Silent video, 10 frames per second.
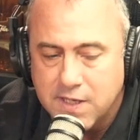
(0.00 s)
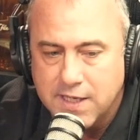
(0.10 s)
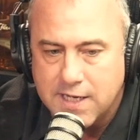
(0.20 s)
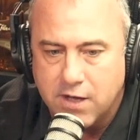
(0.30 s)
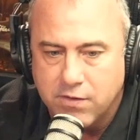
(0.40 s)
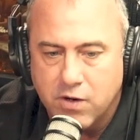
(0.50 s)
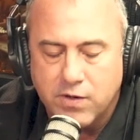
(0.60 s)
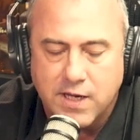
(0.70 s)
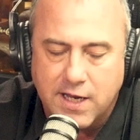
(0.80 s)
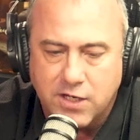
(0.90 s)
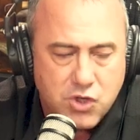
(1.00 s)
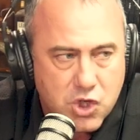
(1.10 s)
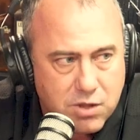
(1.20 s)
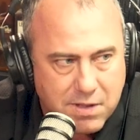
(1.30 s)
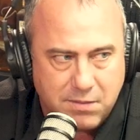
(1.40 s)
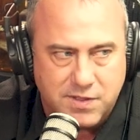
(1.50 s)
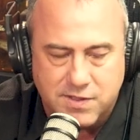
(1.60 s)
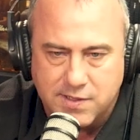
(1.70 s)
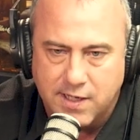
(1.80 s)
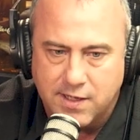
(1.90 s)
city down? Okay, yeah, you should be able to stay.